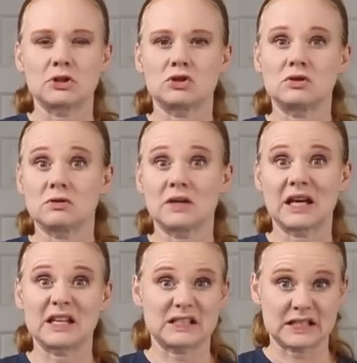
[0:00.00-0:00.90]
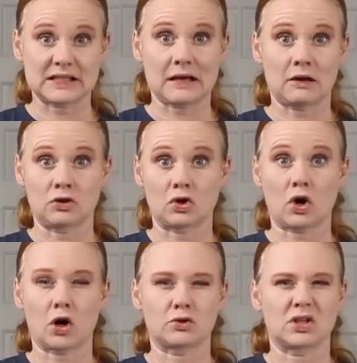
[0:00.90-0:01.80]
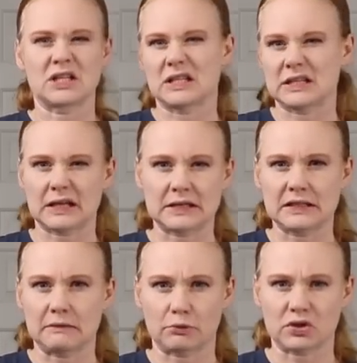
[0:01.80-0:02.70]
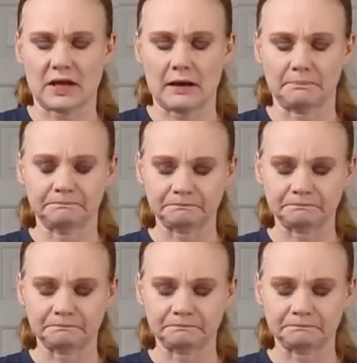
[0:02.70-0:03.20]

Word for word: but you do get a discount on your cartridges, and it's like 10%.